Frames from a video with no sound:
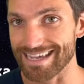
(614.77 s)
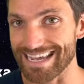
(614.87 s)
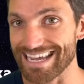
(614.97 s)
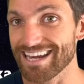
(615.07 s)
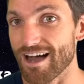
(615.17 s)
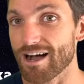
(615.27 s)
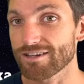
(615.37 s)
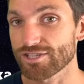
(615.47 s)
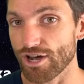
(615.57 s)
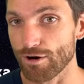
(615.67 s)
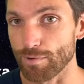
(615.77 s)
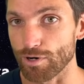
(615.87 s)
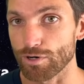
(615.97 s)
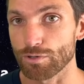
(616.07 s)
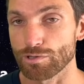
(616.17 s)
in
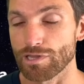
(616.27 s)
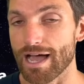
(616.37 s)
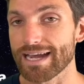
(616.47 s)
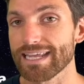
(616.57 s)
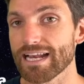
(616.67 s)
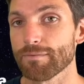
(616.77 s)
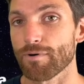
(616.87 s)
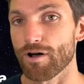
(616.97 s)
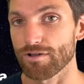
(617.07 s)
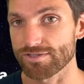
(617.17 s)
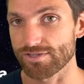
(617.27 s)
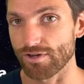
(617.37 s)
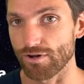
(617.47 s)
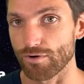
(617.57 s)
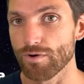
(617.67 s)
October, lining up
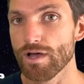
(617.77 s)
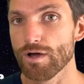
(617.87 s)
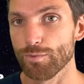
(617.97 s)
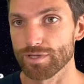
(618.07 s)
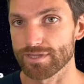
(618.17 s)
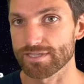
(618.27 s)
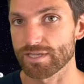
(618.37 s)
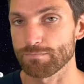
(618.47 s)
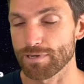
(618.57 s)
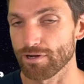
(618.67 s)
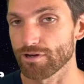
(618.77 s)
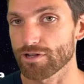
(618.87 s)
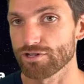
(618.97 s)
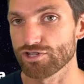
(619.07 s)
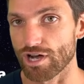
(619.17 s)
also with the superior
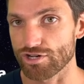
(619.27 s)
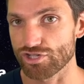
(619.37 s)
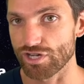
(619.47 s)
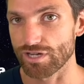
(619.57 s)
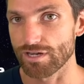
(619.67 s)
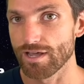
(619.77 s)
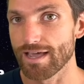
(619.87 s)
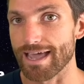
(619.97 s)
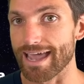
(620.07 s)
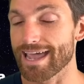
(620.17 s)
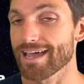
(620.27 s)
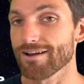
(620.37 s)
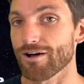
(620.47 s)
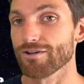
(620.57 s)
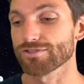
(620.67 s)
conjunction
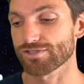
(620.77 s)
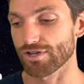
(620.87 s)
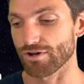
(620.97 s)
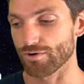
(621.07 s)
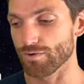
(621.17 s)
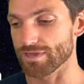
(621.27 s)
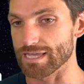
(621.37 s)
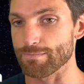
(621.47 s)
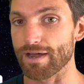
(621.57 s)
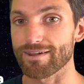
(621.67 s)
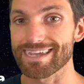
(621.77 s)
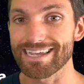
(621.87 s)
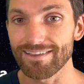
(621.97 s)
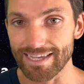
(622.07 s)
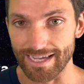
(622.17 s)
and also the
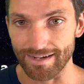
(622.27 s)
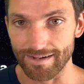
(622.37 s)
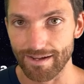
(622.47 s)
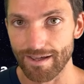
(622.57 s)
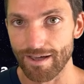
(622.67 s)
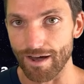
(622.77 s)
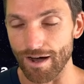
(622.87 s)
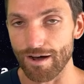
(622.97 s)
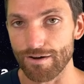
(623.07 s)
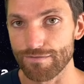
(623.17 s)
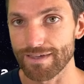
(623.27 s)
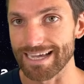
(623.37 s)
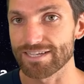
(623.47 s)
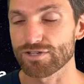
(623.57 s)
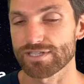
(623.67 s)
perihelion of
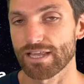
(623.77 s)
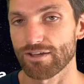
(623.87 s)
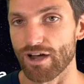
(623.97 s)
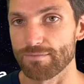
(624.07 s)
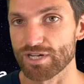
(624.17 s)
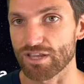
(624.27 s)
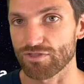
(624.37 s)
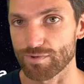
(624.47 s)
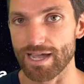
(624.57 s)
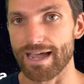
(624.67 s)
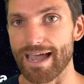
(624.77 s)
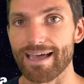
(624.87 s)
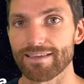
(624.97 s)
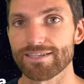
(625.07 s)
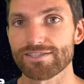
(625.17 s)
interstellar object 3i
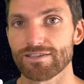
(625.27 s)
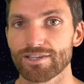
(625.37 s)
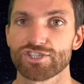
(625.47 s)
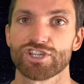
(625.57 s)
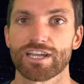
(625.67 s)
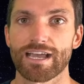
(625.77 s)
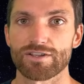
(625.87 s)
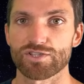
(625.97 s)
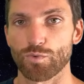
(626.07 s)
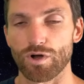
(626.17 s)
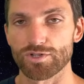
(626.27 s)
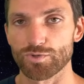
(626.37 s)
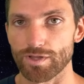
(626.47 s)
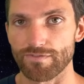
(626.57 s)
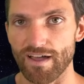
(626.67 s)
Atlas. Let's check out Swan
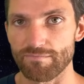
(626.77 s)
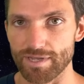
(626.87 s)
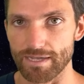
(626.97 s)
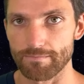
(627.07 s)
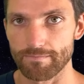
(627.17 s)
25b.